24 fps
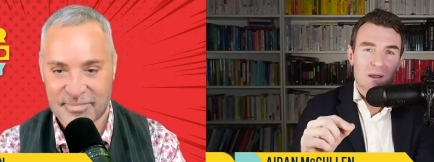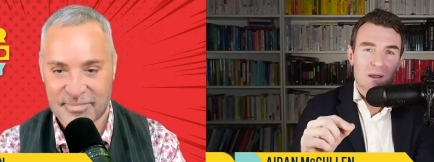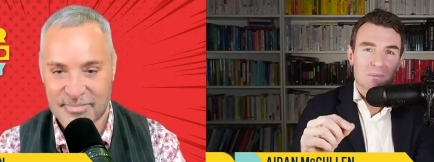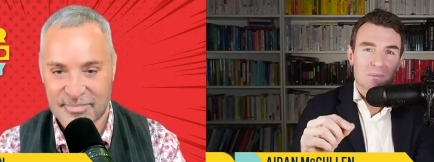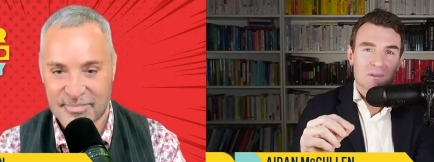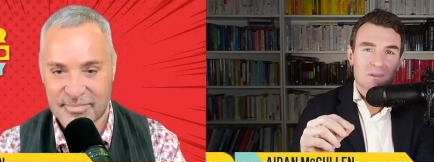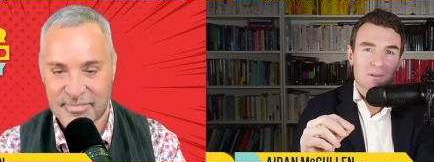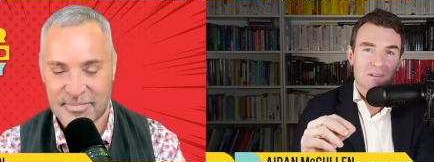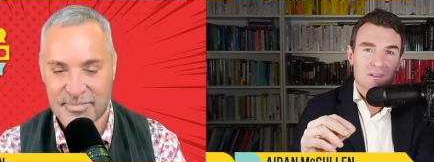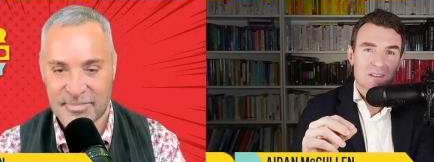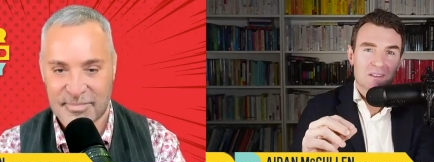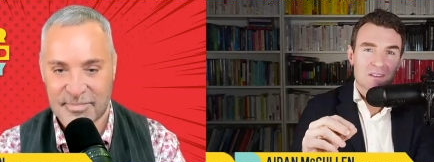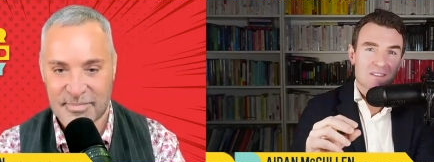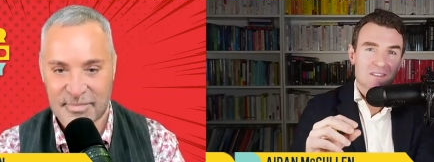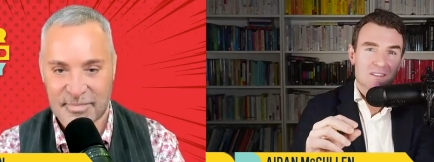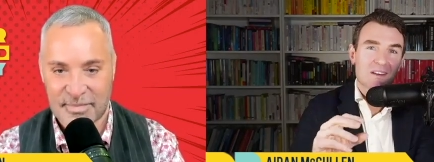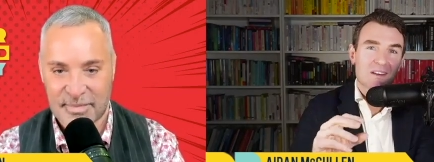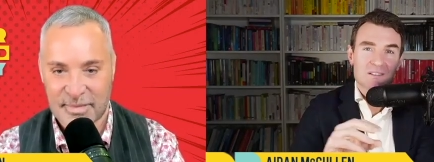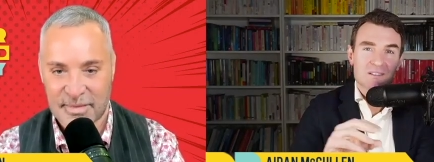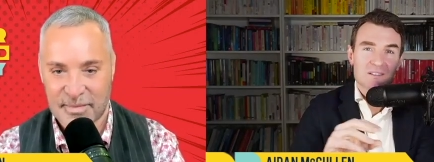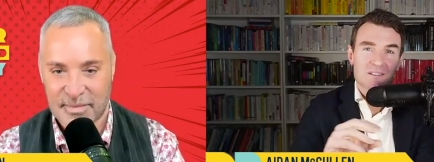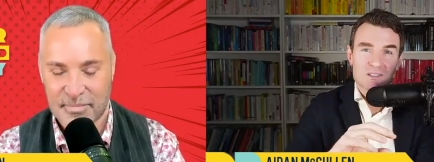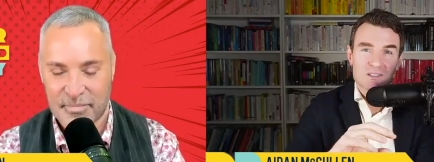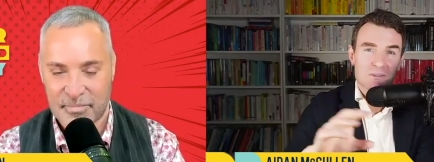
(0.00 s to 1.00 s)
Speaker 1: is not
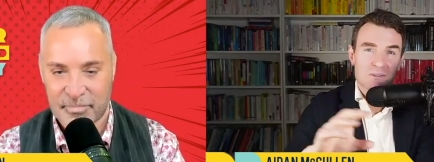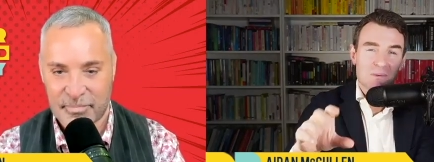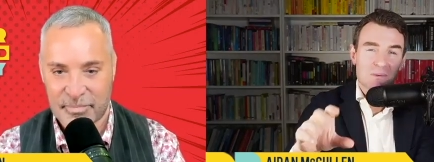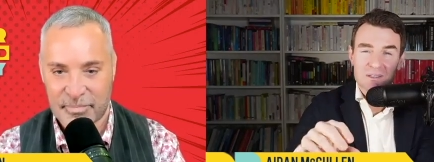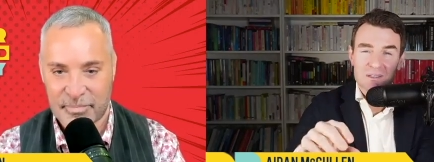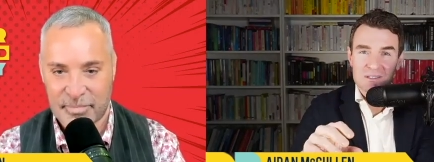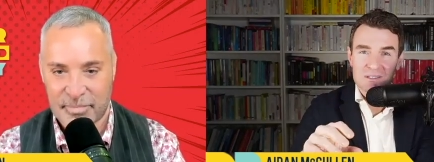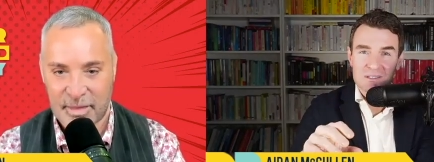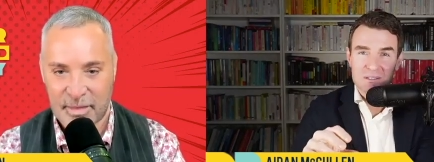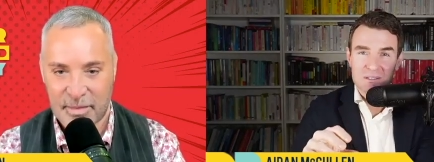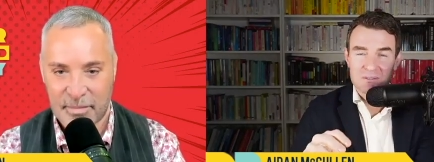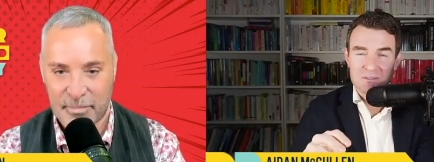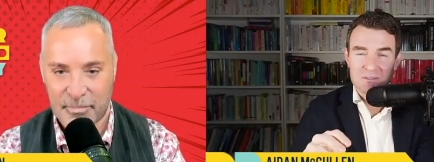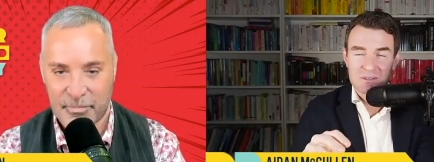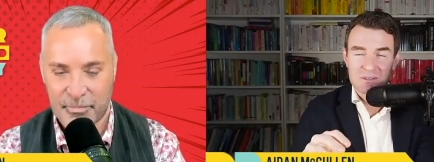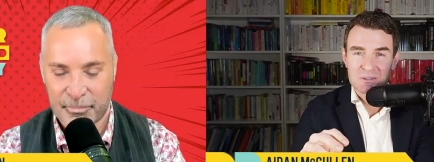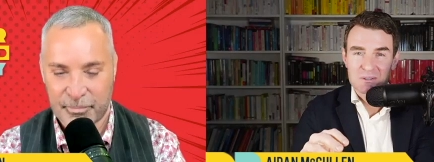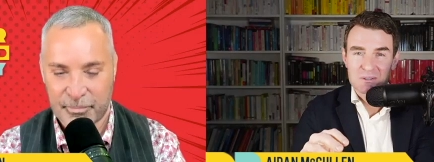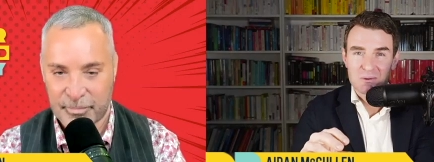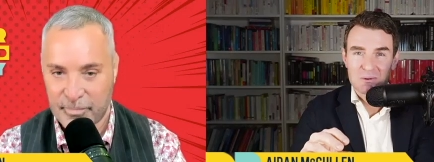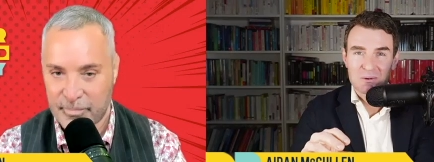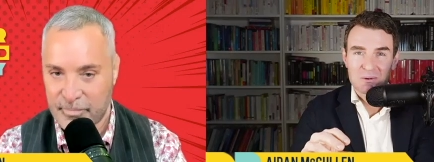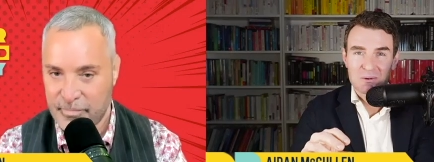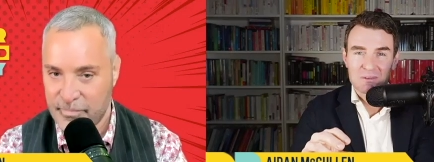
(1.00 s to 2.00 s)
just because of the story
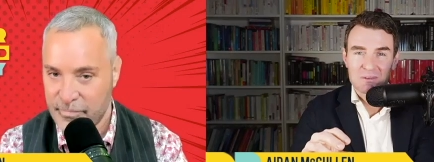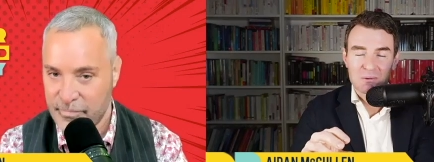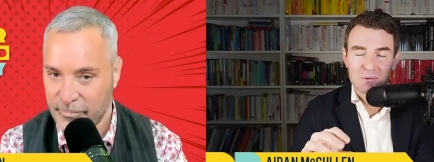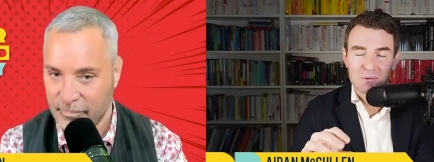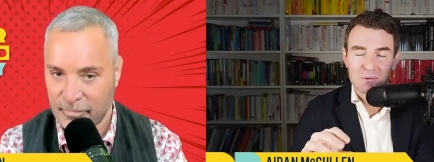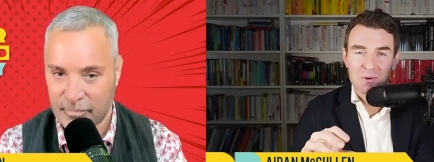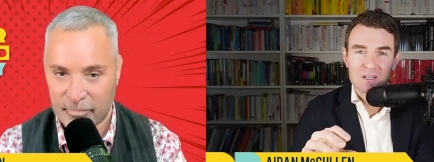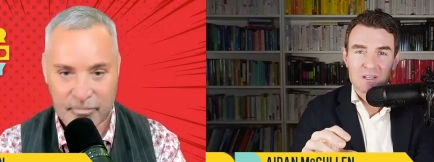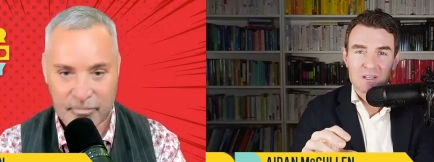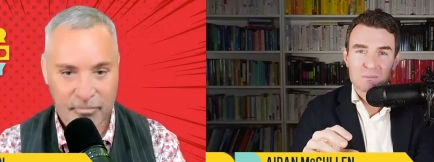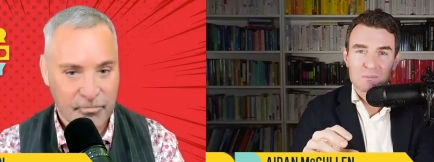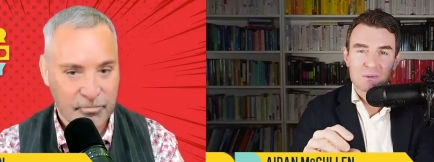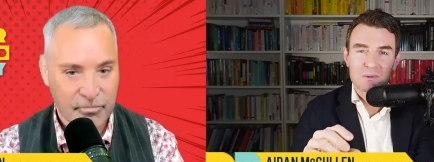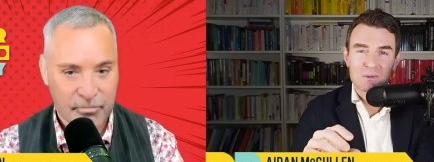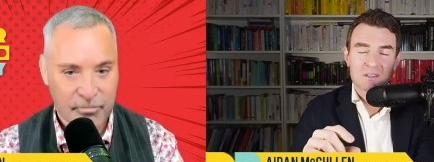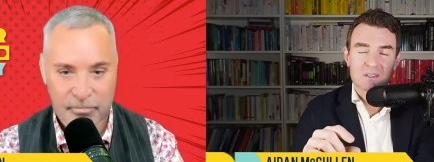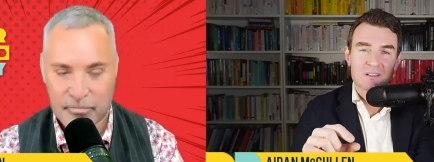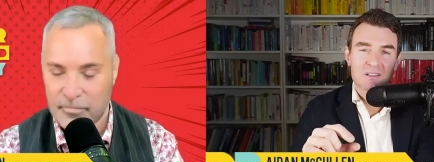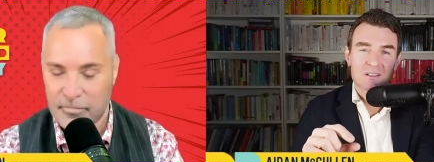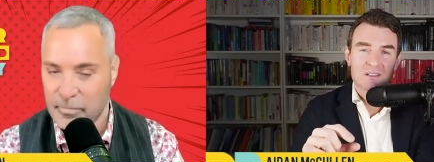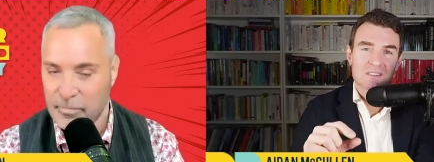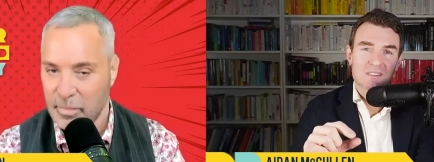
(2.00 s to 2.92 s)
of the wasp, because